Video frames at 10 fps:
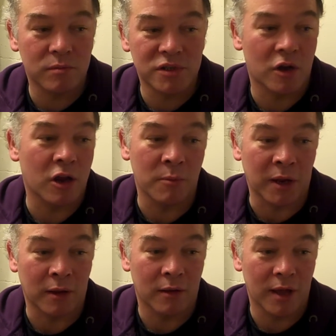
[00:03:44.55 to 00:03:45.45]

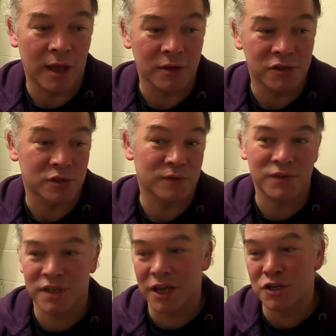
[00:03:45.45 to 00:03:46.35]
timing and sort of
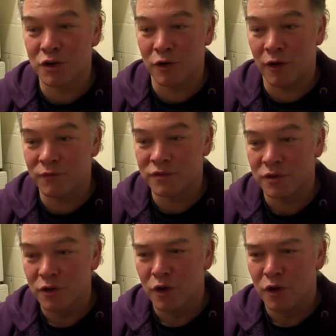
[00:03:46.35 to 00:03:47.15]
stagecraft,